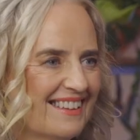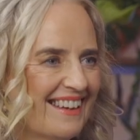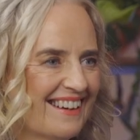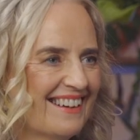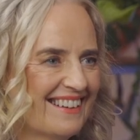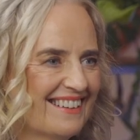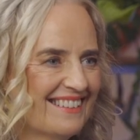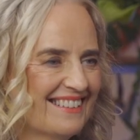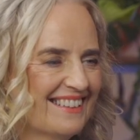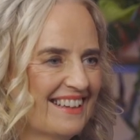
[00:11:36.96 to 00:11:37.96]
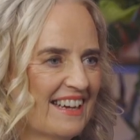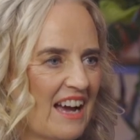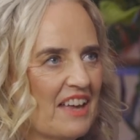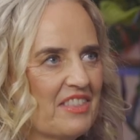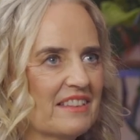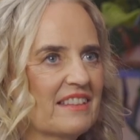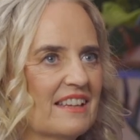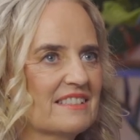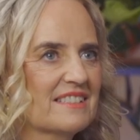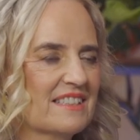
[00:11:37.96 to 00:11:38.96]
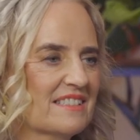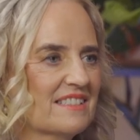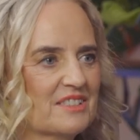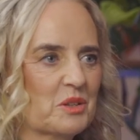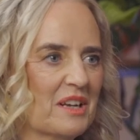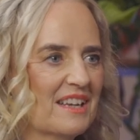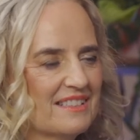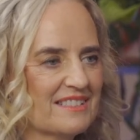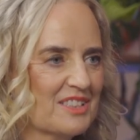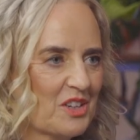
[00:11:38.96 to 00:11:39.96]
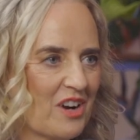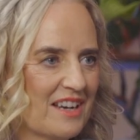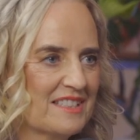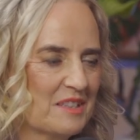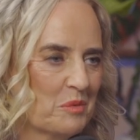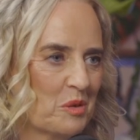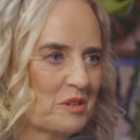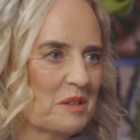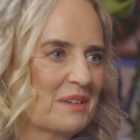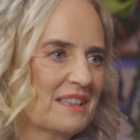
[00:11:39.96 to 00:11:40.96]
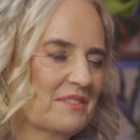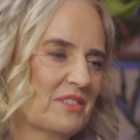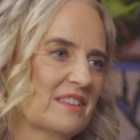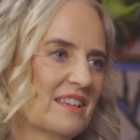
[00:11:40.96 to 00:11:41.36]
Yeah. I think that's this sort of insta crazy world that we live in,